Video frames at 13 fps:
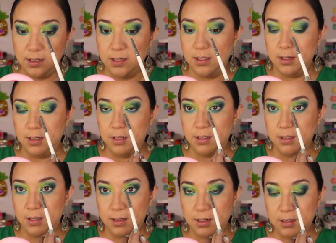And
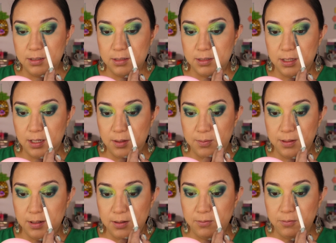just
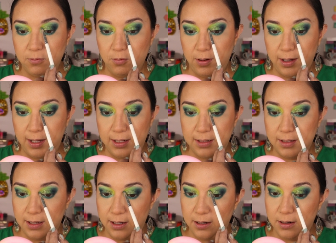keeping it right
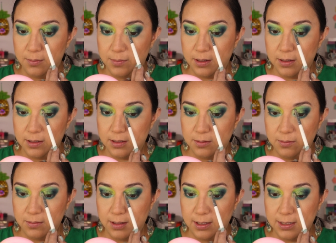there. I'm not going
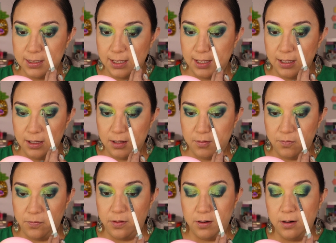to really take it
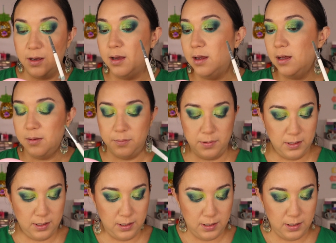far up.